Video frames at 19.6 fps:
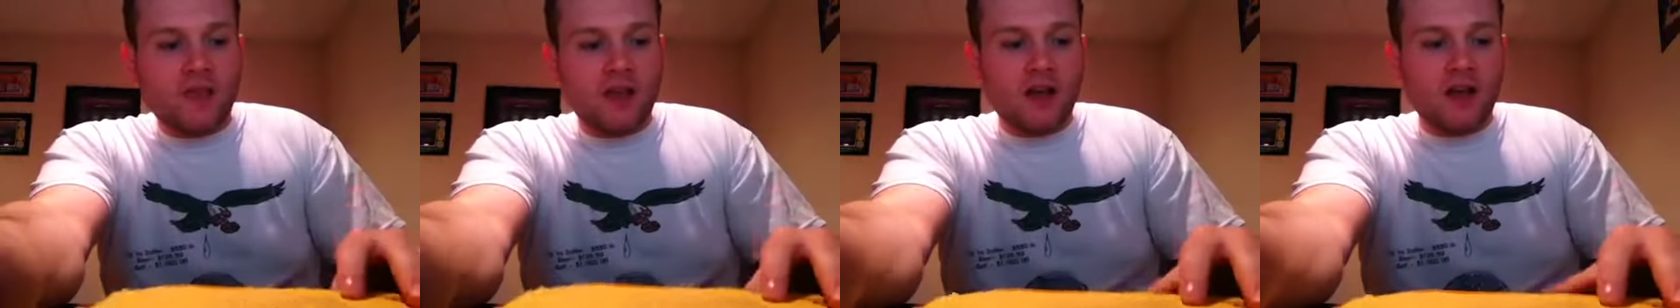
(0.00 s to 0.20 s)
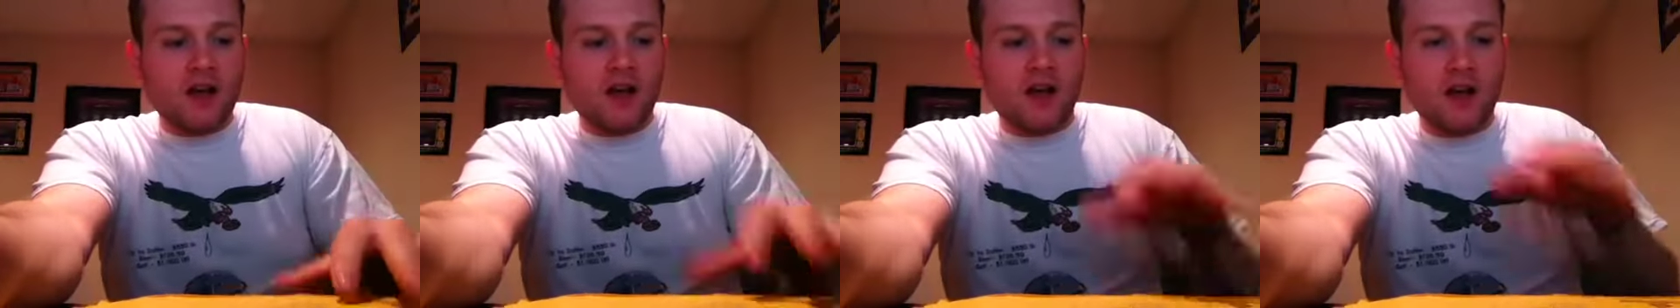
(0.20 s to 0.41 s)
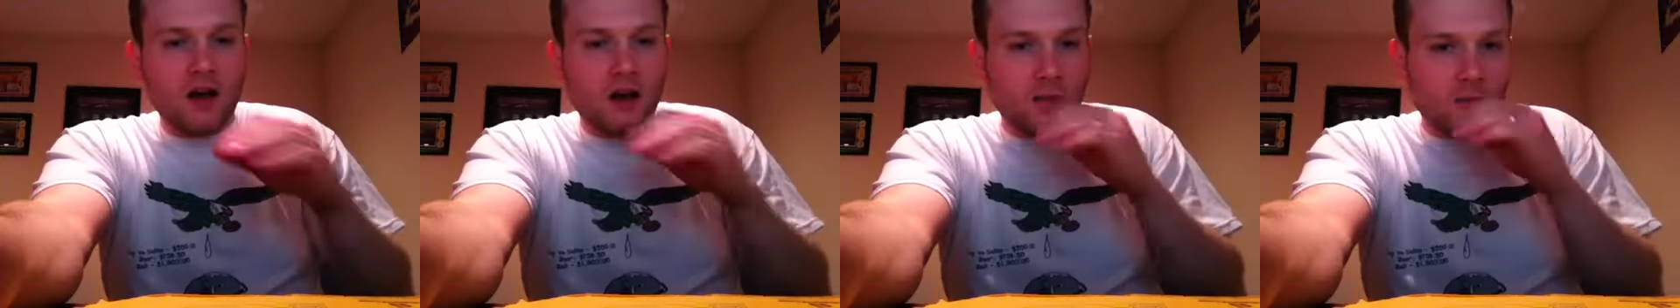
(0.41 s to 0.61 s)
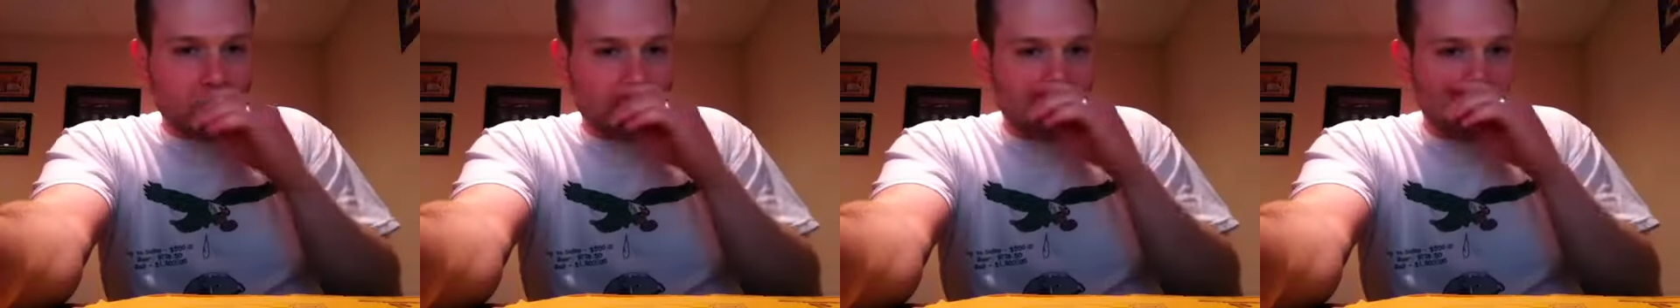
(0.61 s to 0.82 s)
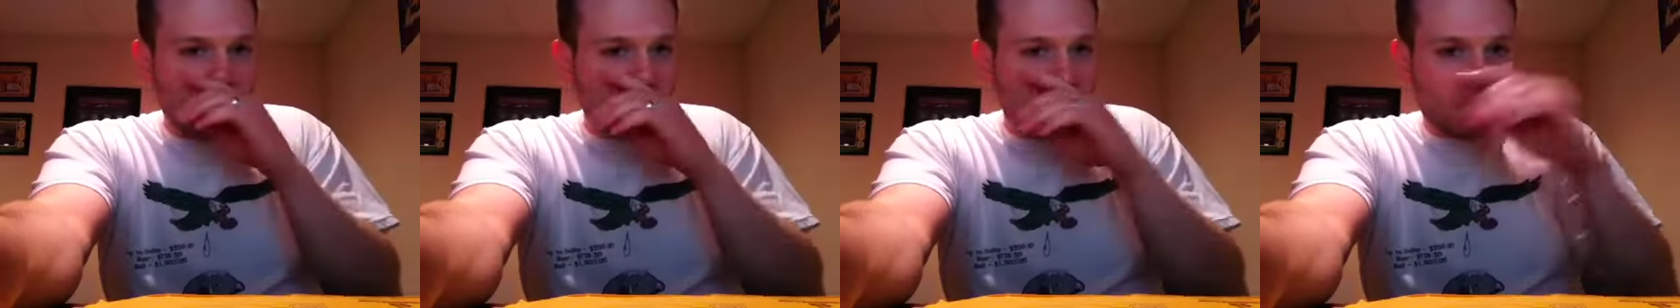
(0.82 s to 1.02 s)

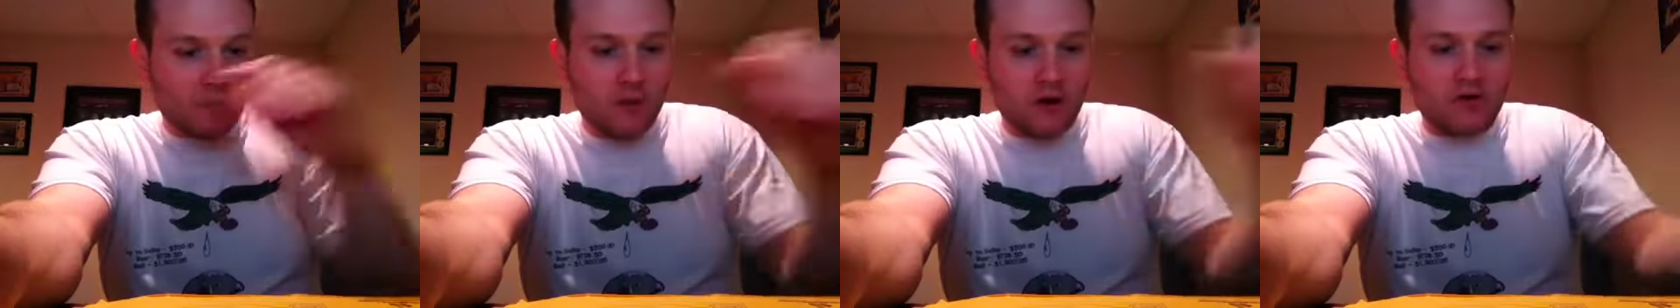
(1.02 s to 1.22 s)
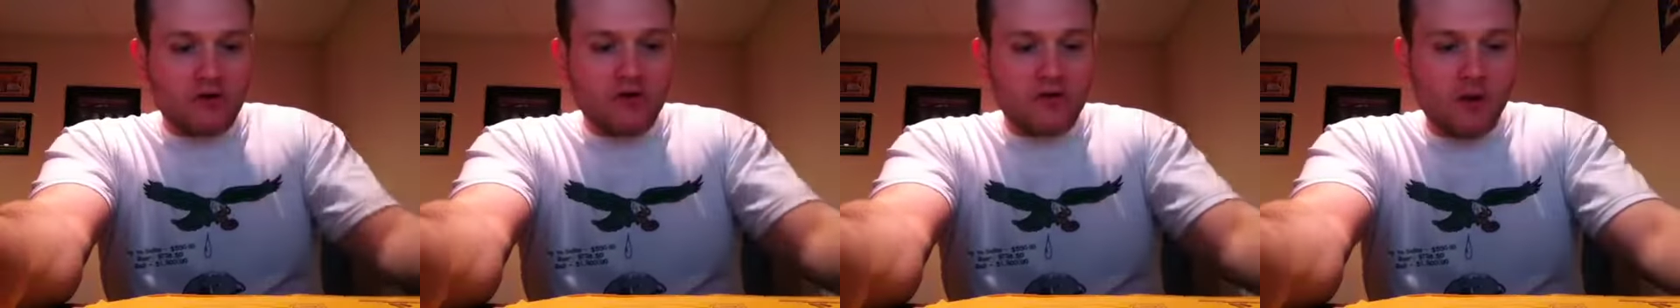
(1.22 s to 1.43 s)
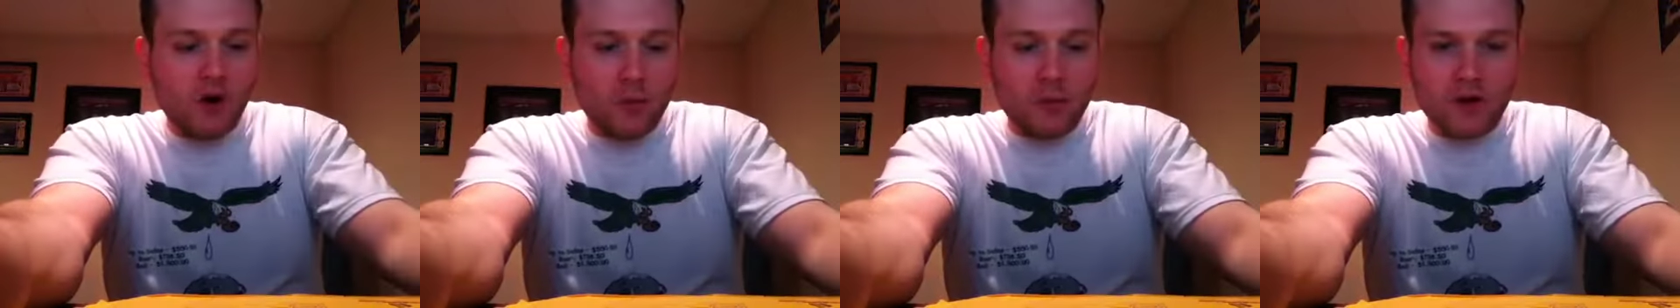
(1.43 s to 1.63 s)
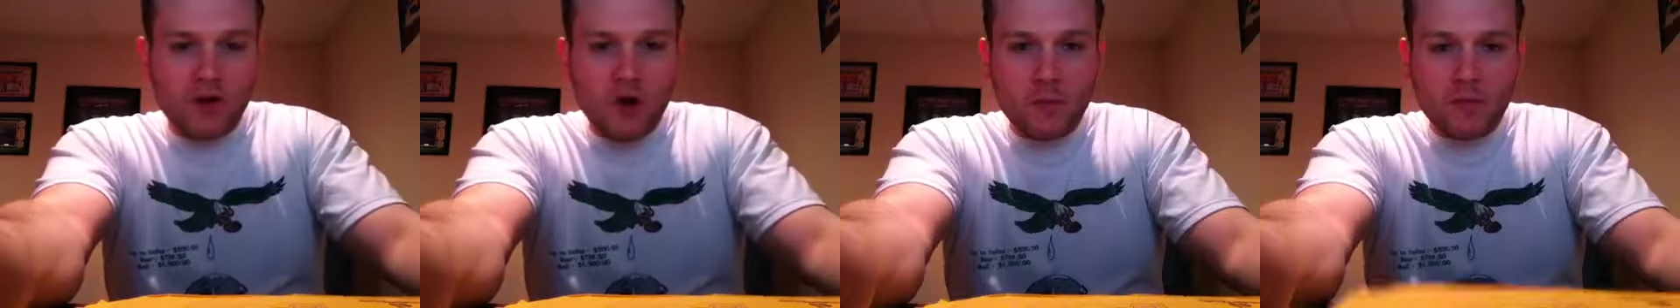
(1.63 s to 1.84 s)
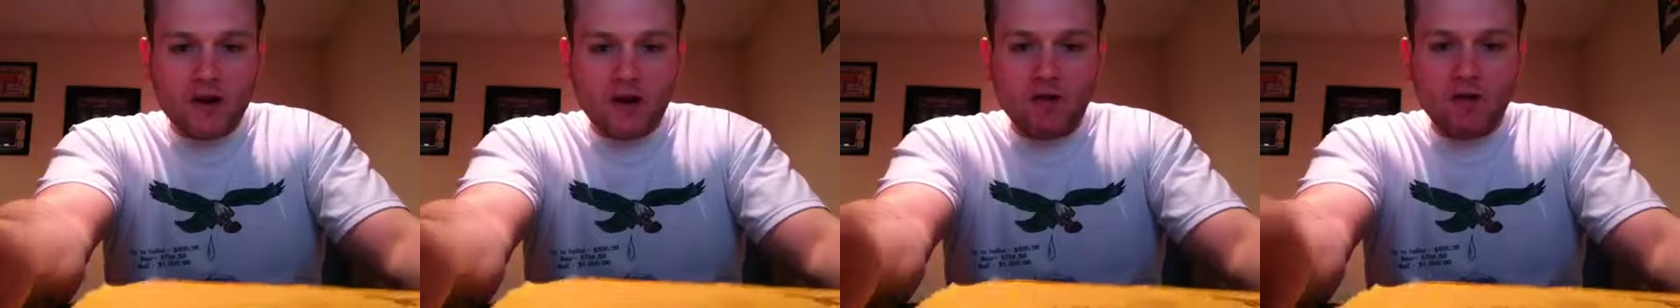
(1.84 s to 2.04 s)
The person told me to
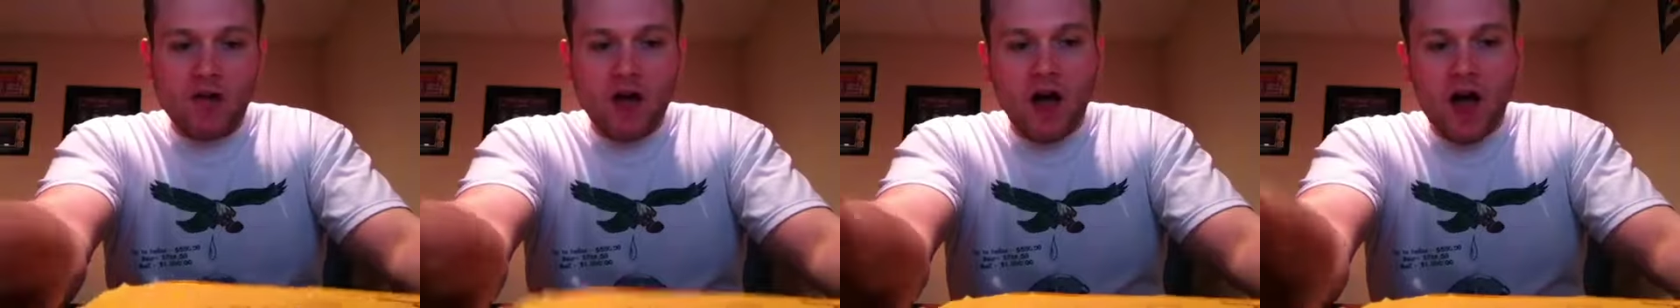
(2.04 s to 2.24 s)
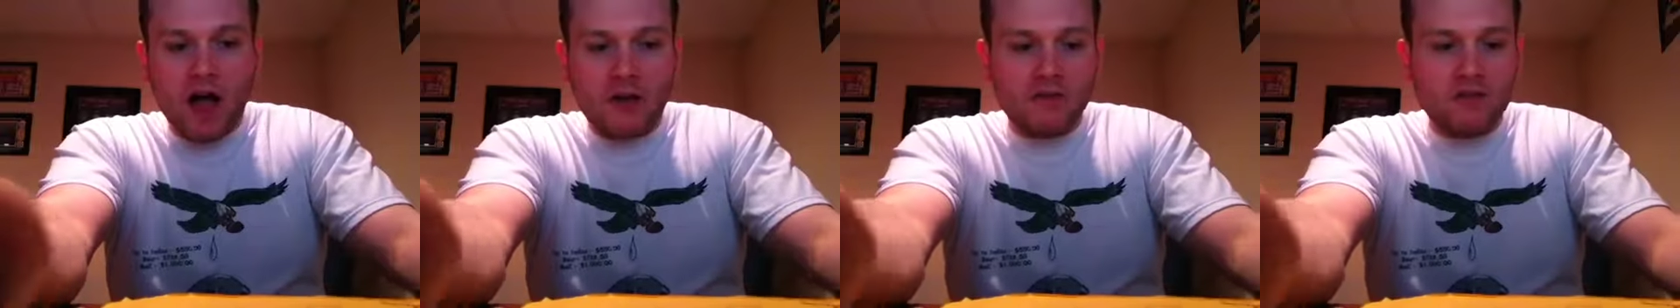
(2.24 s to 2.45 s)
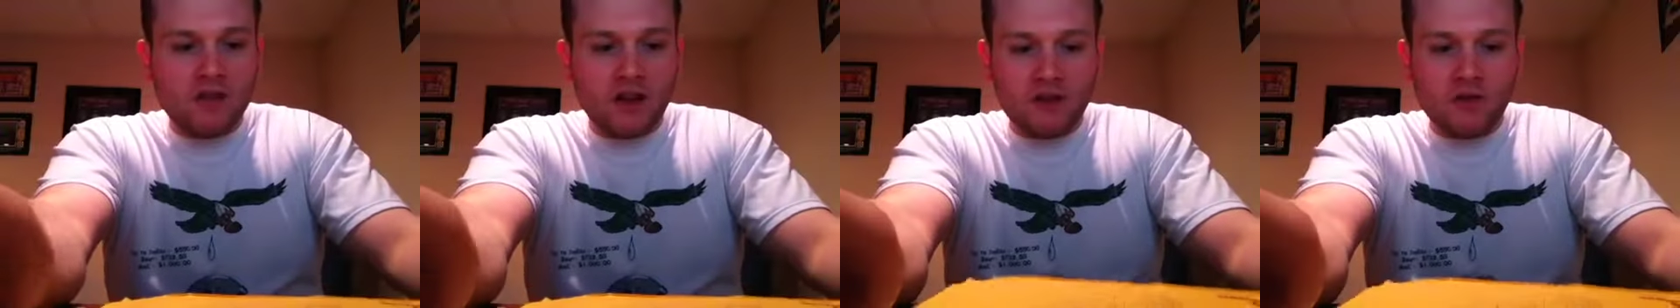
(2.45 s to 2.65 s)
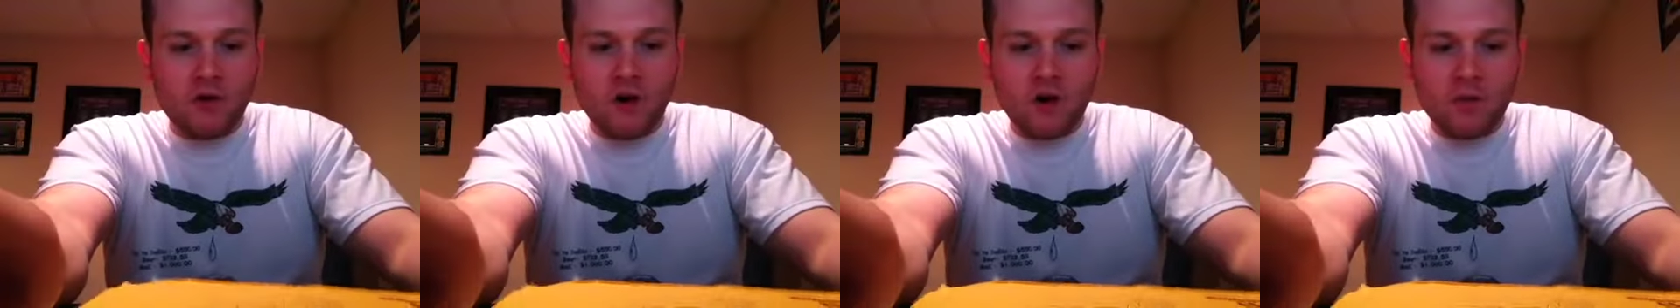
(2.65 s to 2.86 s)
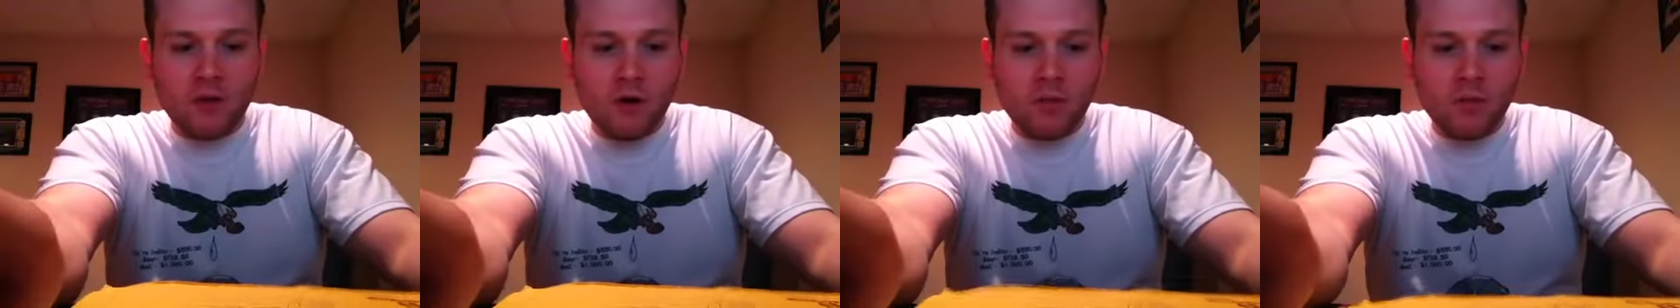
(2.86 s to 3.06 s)
open it live, so I
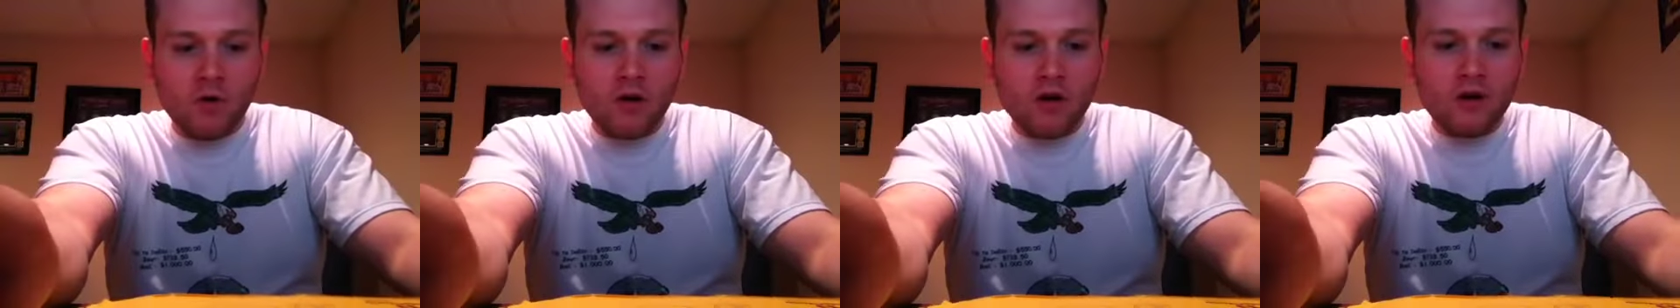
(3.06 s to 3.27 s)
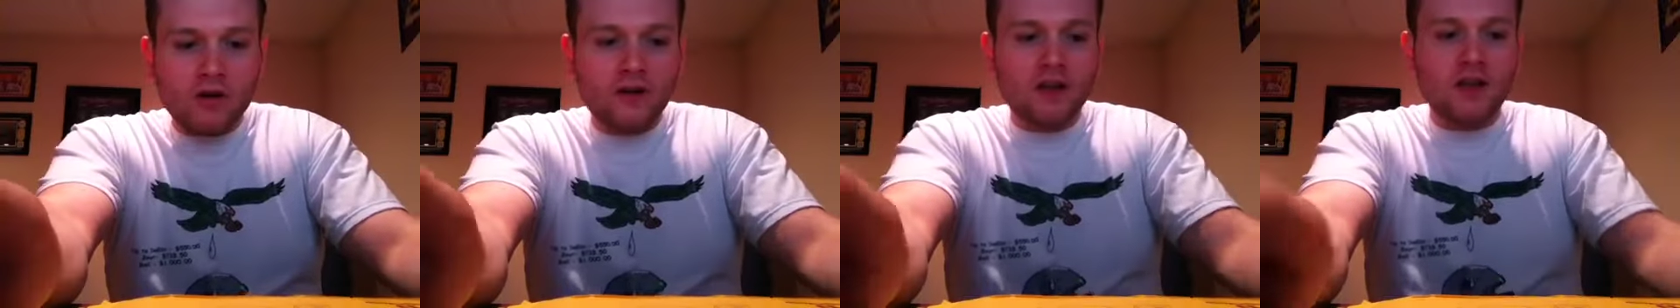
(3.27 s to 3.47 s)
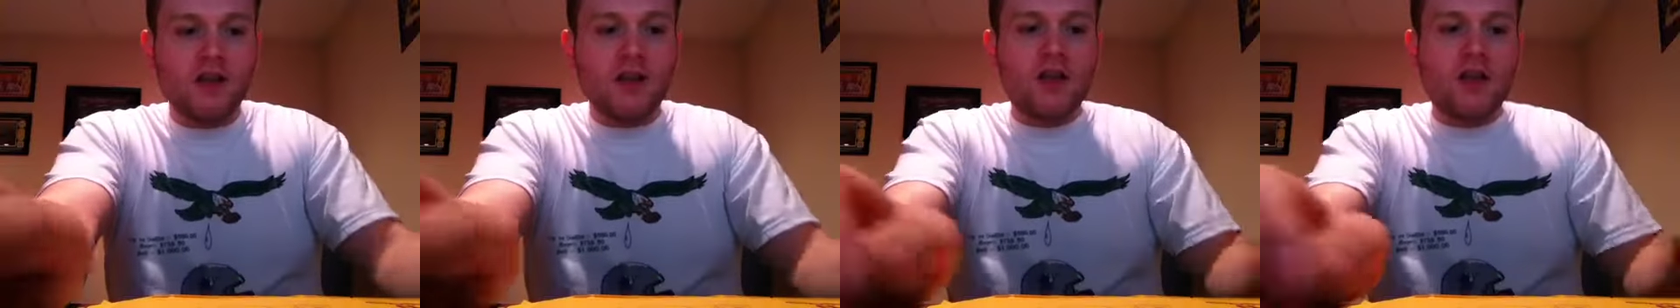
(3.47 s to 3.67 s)
told him I would.